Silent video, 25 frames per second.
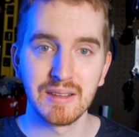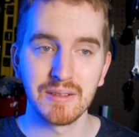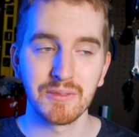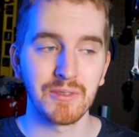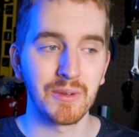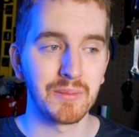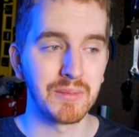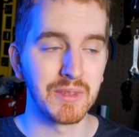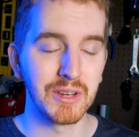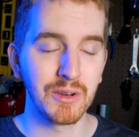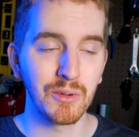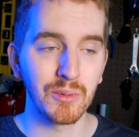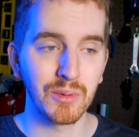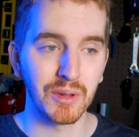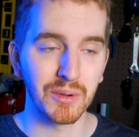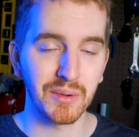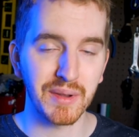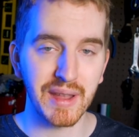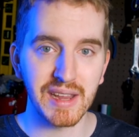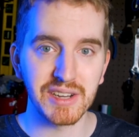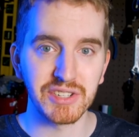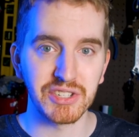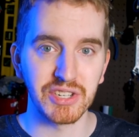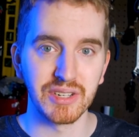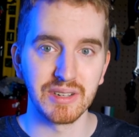from the new
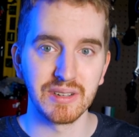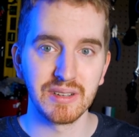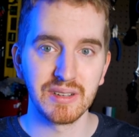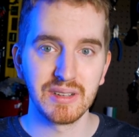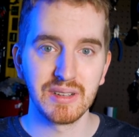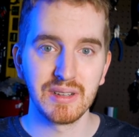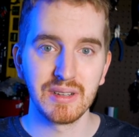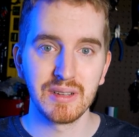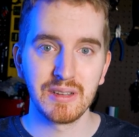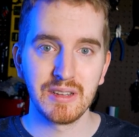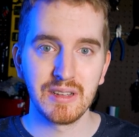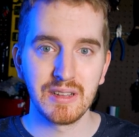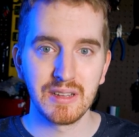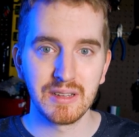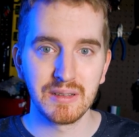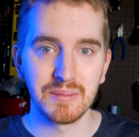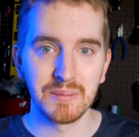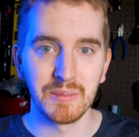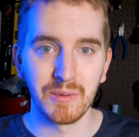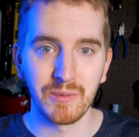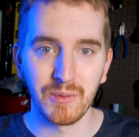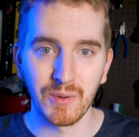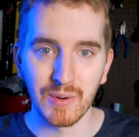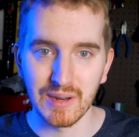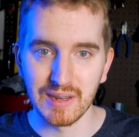location
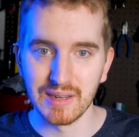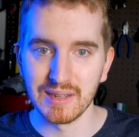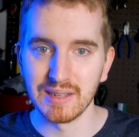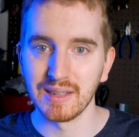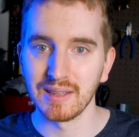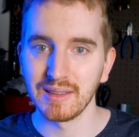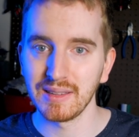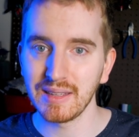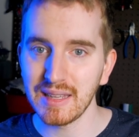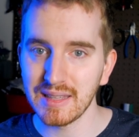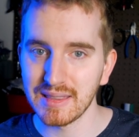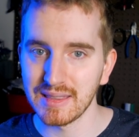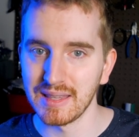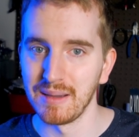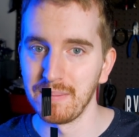before you delete